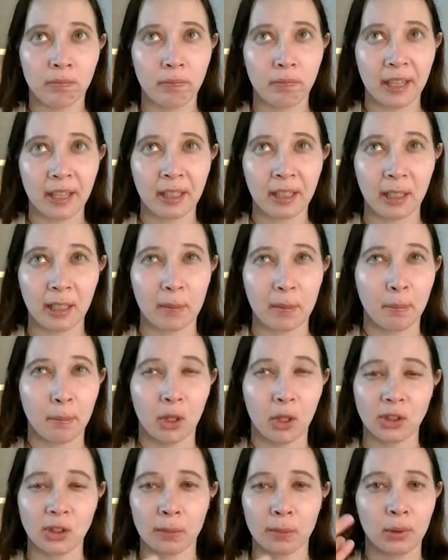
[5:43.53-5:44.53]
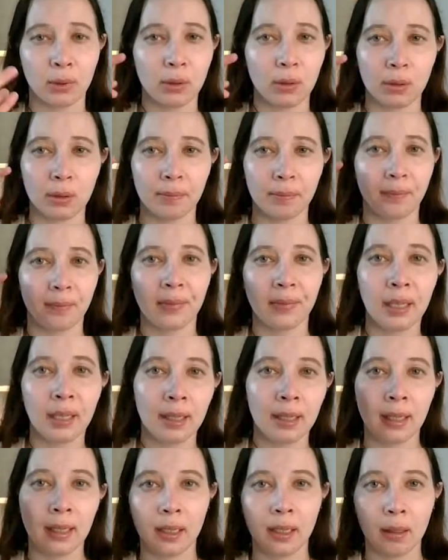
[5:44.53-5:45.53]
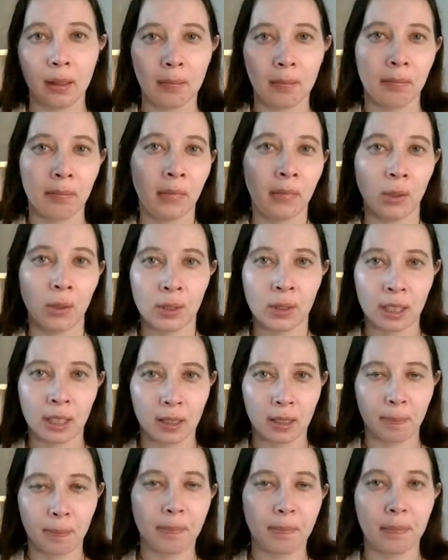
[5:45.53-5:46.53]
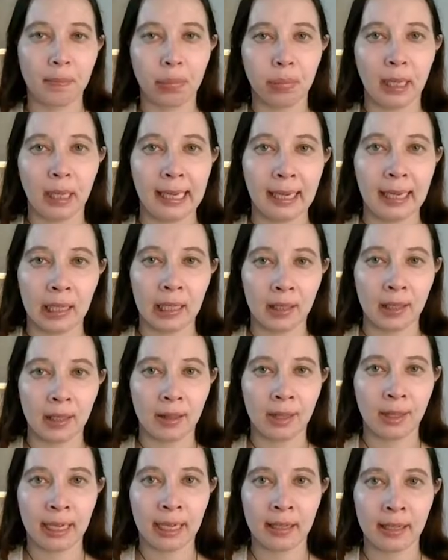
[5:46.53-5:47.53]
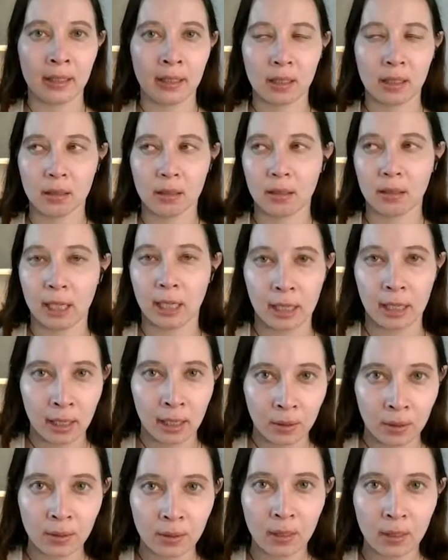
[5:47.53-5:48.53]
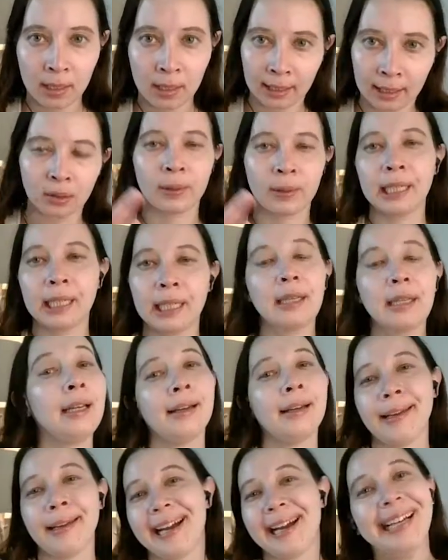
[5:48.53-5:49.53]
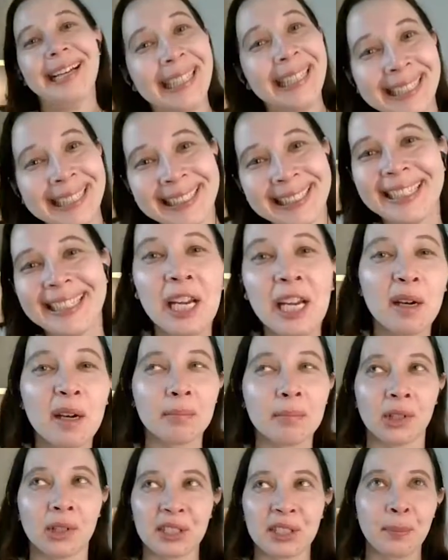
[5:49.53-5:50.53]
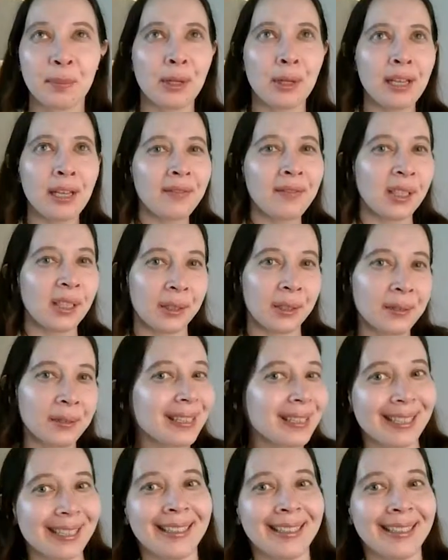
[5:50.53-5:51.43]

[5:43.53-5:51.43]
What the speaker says: I think like multiple music playing things, stereos, is that the word? Yeah, multiple of those.